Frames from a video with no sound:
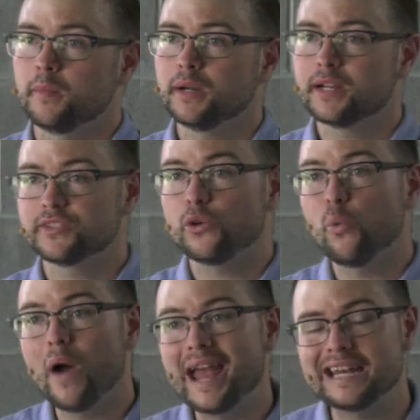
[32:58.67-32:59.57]
Because the
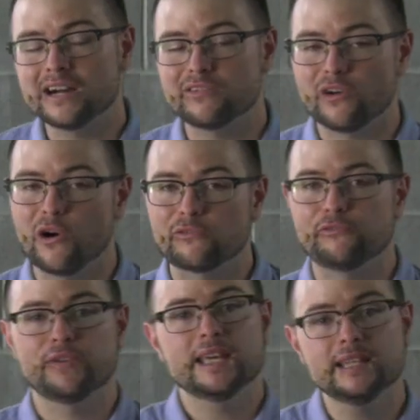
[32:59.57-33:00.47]
weight of our
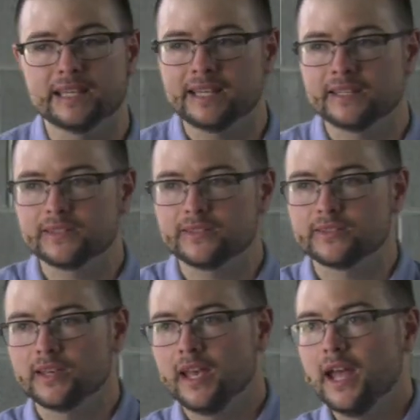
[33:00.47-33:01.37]

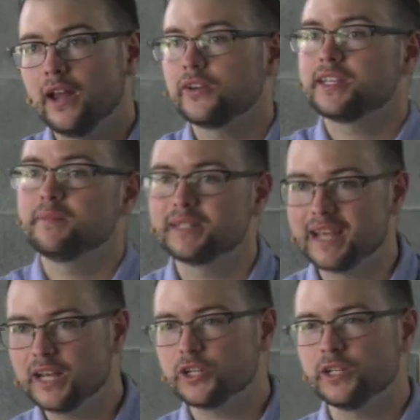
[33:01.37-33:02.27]
feelings and our
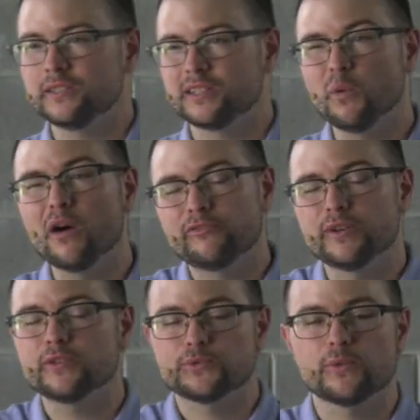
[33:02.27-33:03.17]
temptations and what
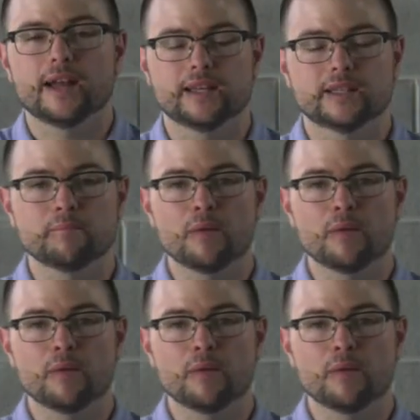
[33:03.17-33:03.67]
feels right in the